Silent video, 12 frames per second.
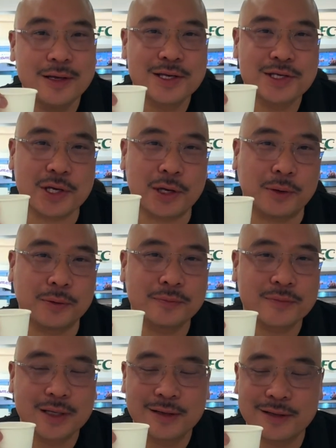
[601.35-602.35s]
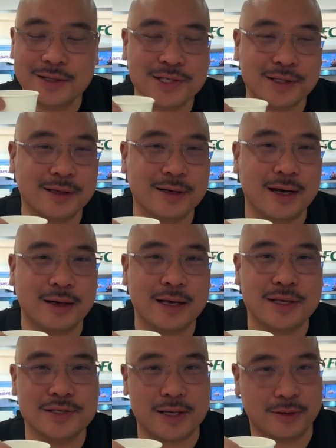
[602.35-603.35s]
So the sinigang
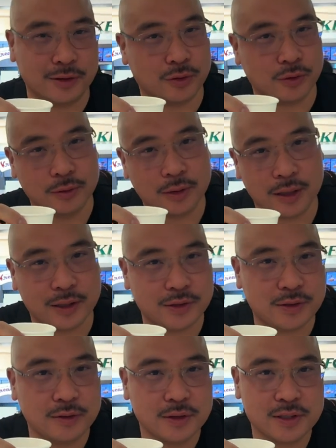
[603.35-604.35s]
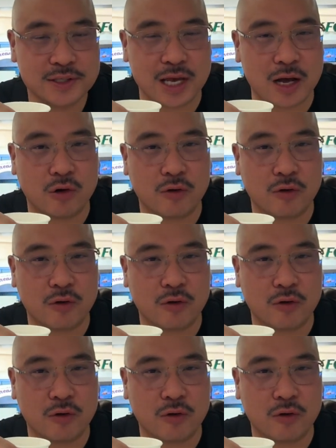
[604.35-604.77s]
has that little sour